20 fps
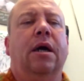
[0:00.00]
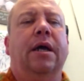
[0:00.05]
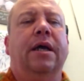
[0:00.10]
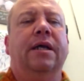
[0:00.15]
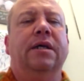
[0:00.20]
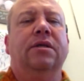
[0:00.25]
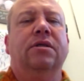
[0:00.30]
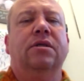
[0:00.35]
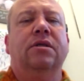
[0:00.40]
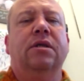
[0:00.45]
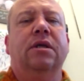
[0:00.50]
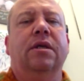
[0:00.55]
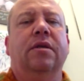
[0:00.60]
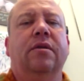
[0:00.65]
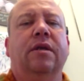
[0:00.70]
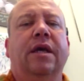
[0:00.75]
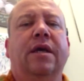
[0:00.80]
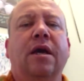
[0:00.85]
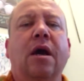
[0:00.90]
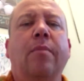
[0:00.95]
is
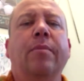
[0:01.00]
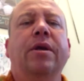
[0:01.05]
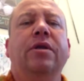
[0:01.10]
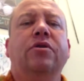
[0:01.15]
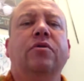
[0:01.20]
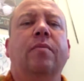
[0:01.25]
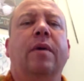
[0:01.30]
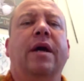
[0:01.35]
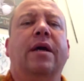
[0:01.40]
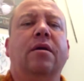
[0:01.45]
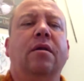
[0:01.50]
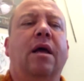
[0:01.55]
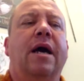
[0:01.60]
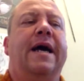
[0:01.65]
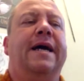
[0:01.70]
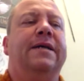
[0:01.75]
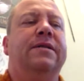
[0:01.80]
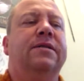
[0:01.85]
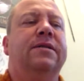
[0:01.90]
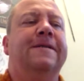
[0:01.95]
they come into my
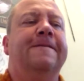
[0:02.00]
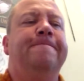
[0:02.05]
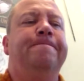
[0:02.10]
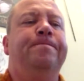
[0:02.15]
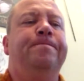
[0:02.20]
class,